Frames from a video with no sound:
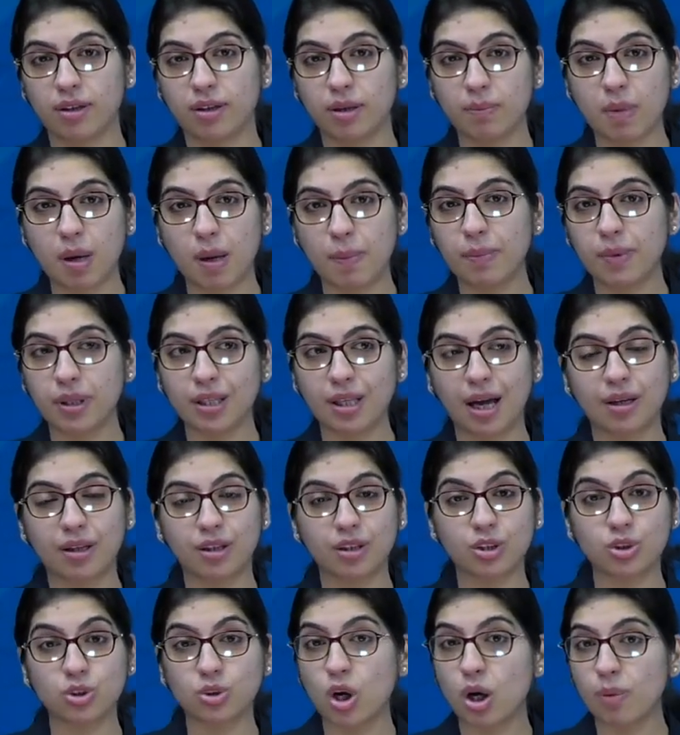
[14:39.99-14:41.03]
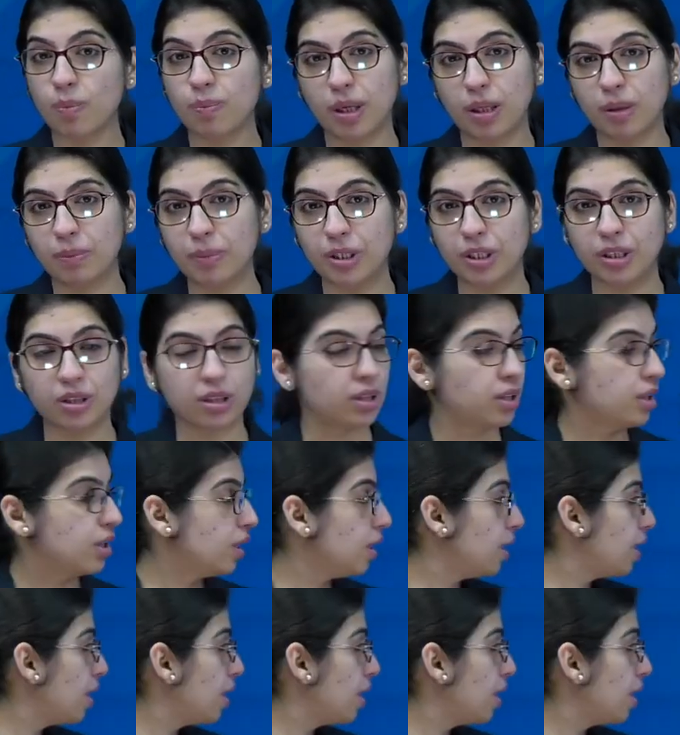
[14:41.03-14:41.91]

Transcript: Remember that it is not pulmonary.